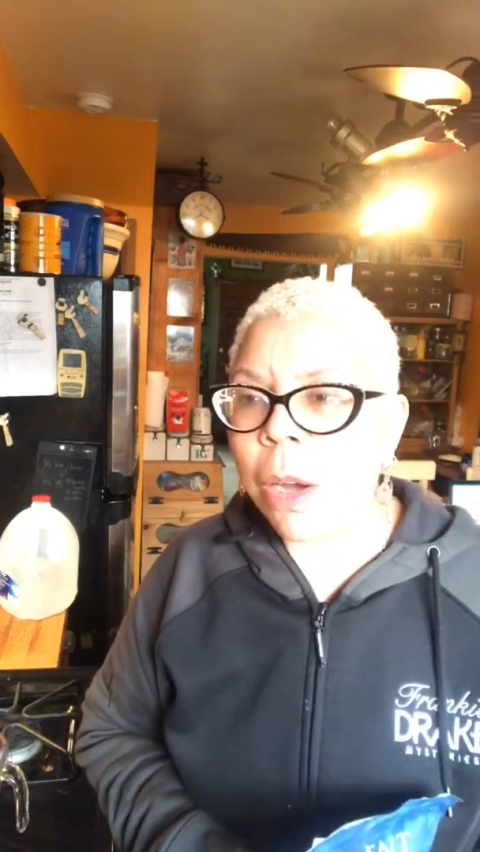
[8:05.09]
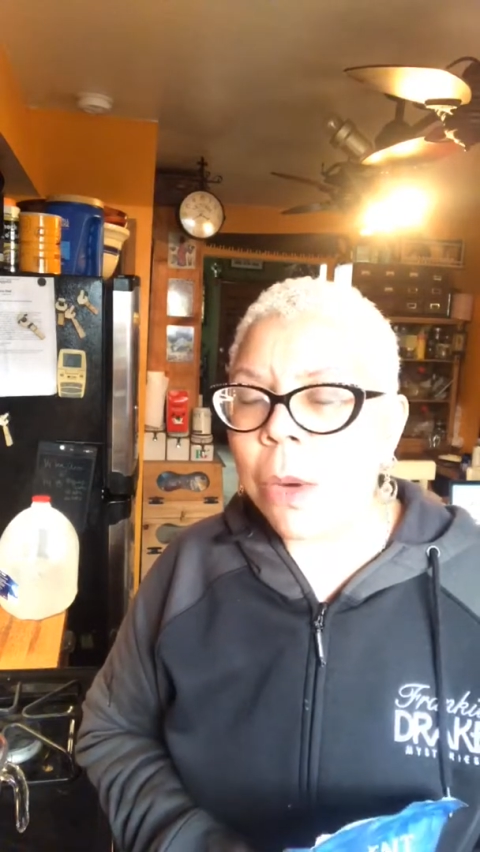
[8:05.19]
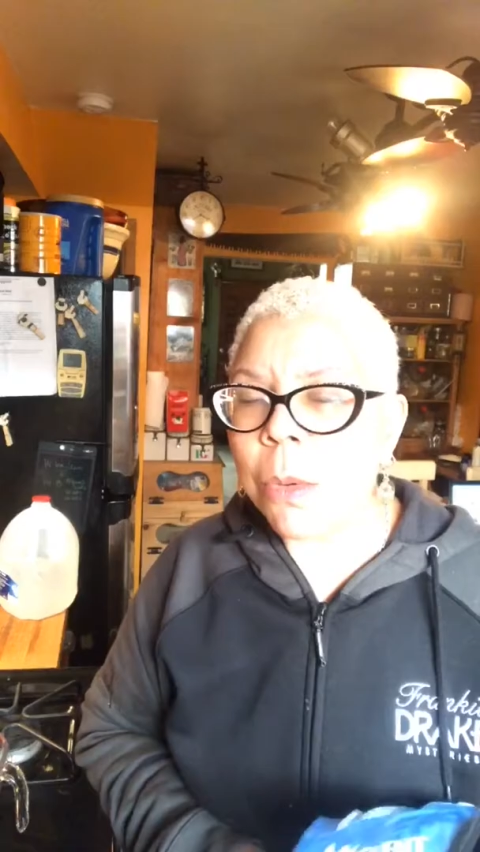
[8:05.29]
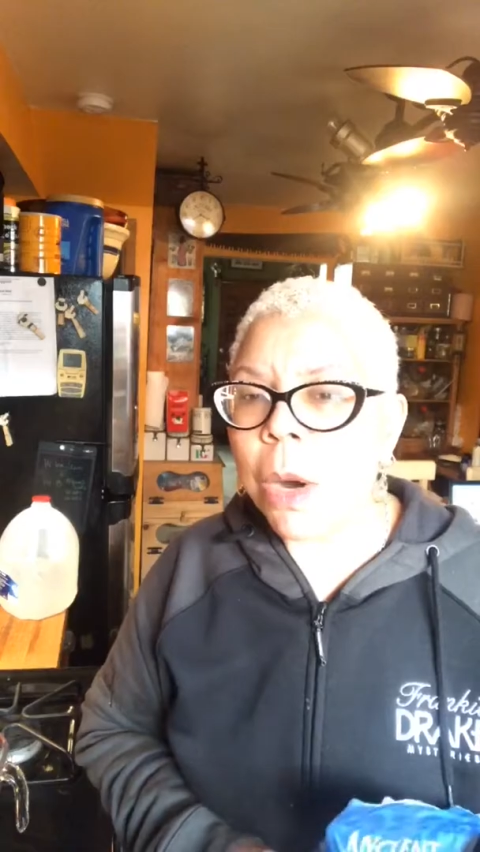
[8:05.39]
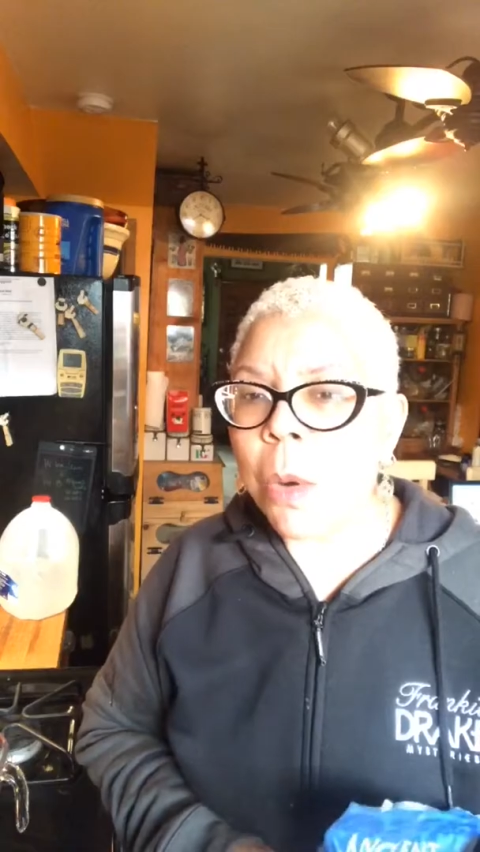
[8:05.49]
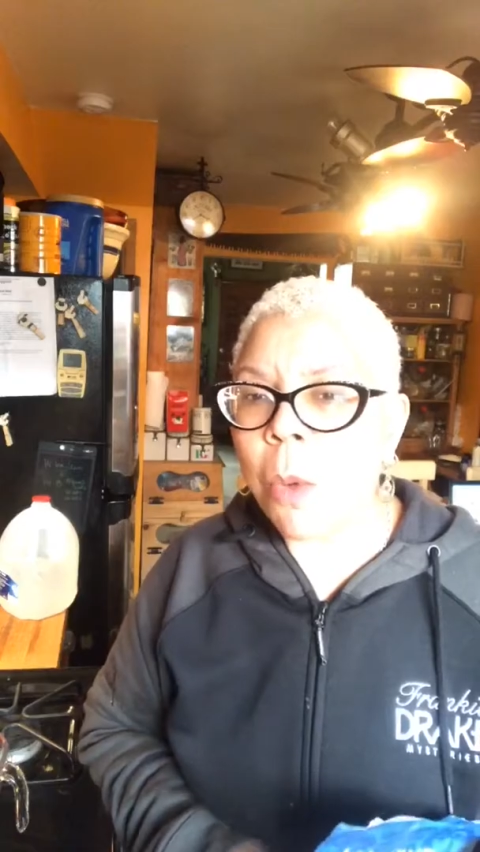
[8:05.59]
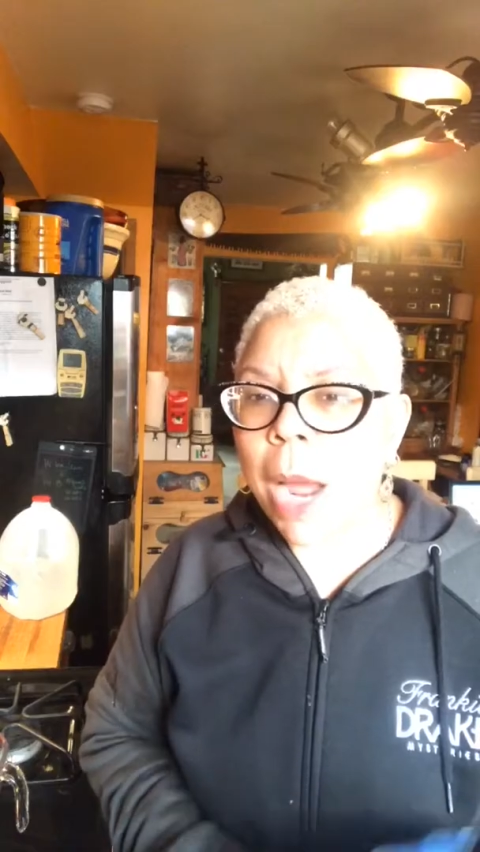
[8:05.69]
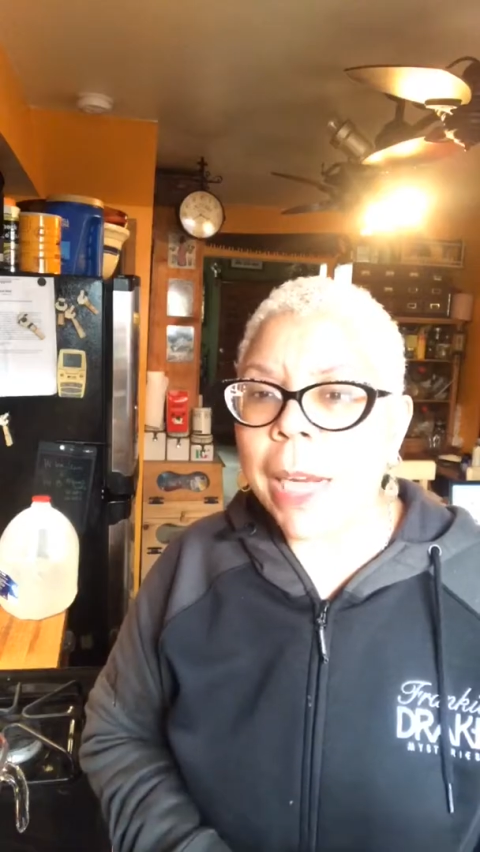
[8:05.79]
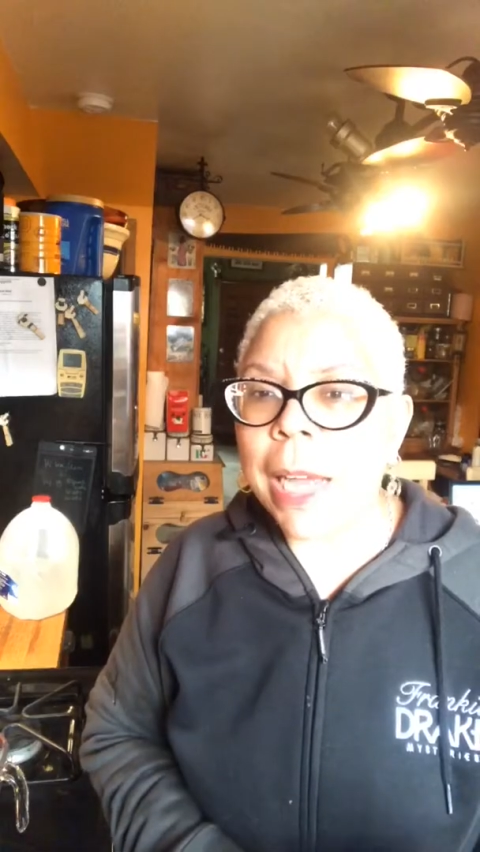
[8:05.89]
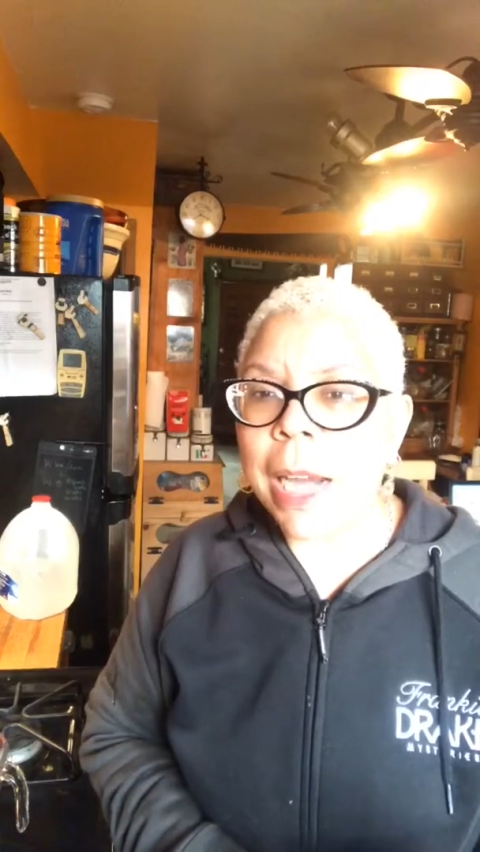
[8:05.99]
well,
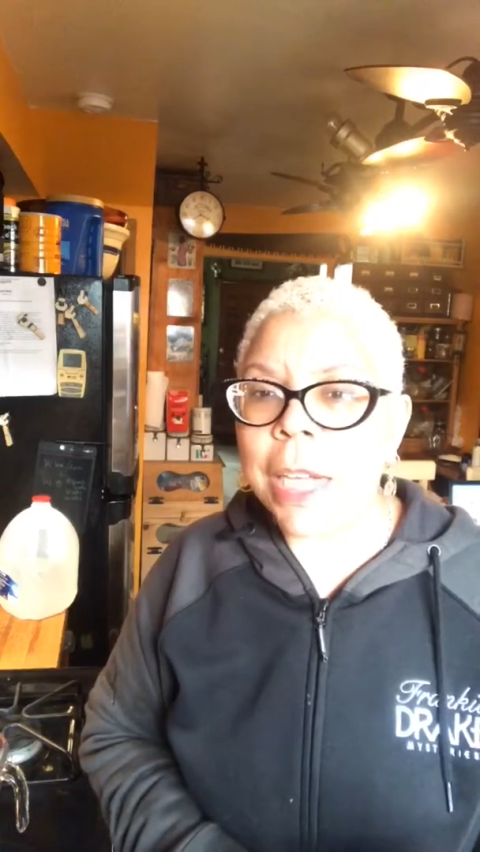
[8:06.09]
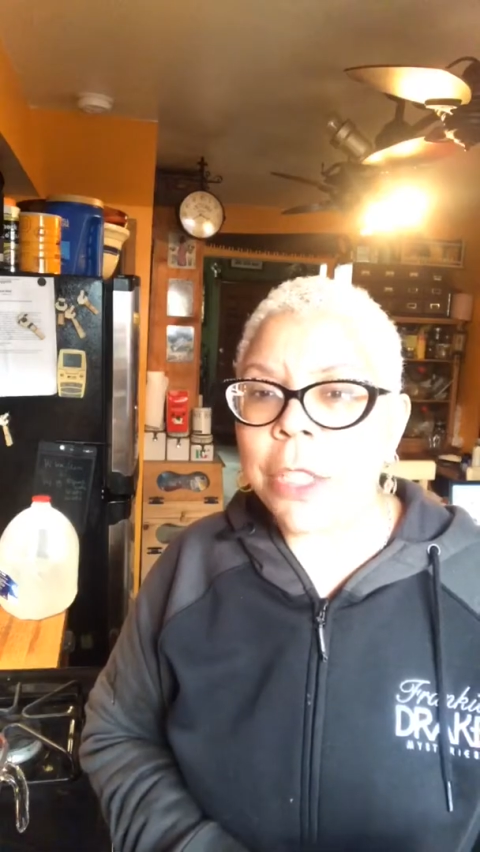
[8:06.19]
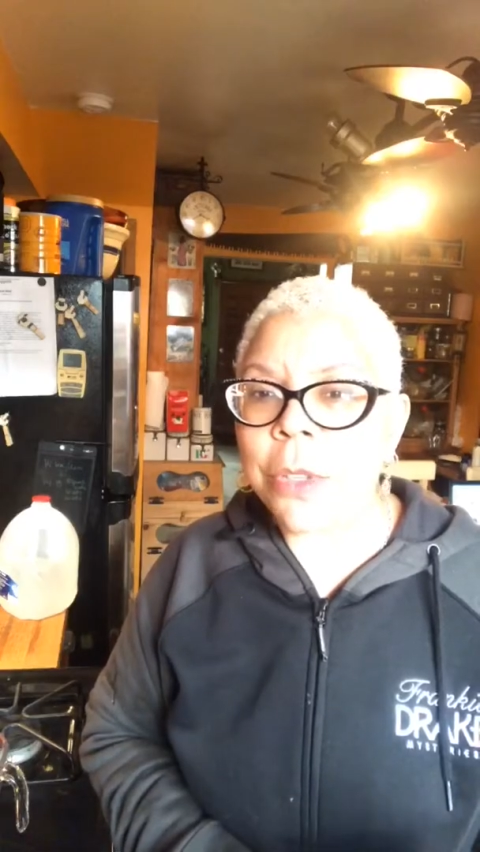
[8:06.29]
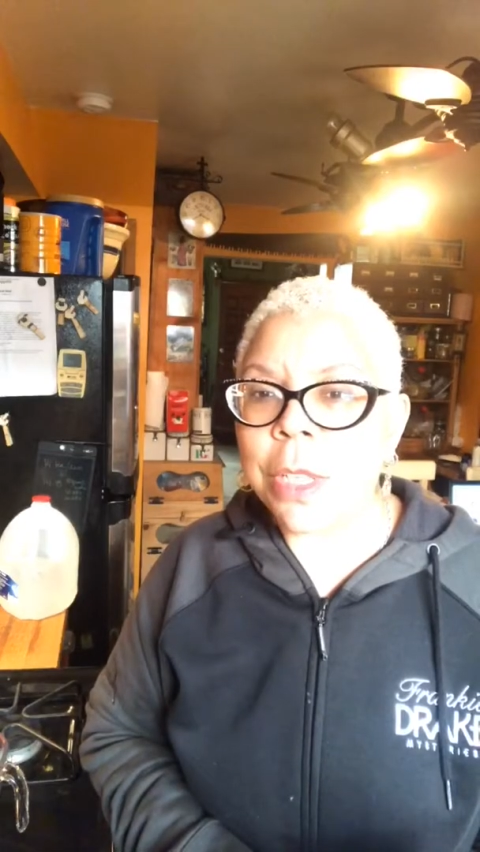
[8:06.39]
why can't I do